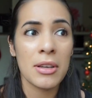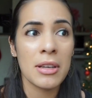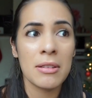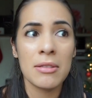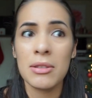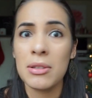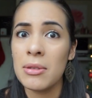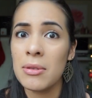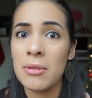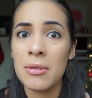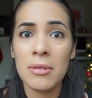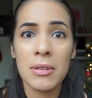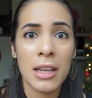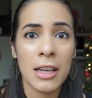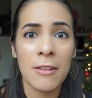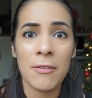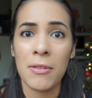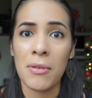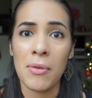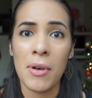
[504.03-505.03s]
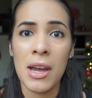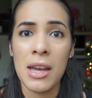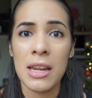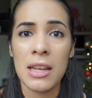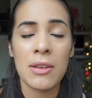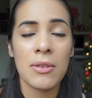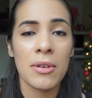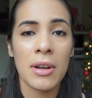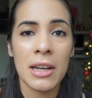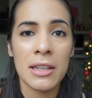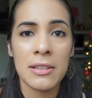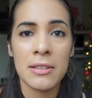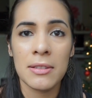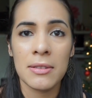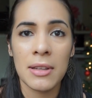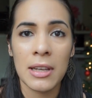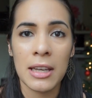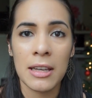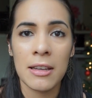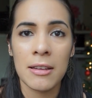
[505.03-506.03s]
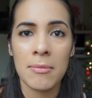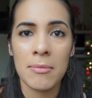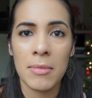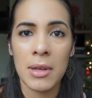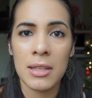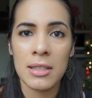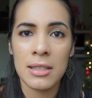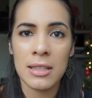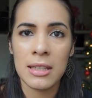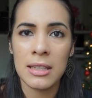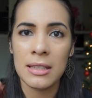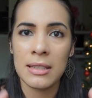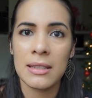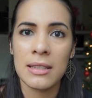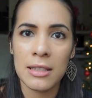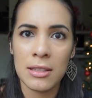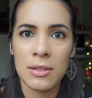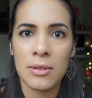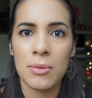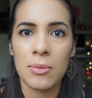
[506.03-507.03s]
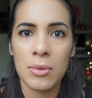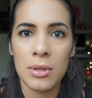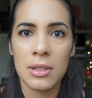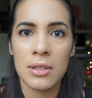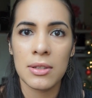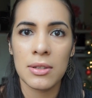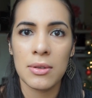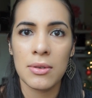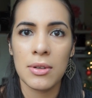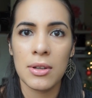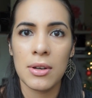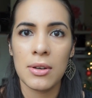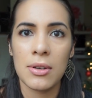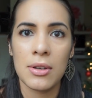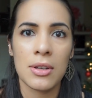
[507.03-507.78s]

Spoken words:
You can do like a variety. You don't have to like basically stick to one studio.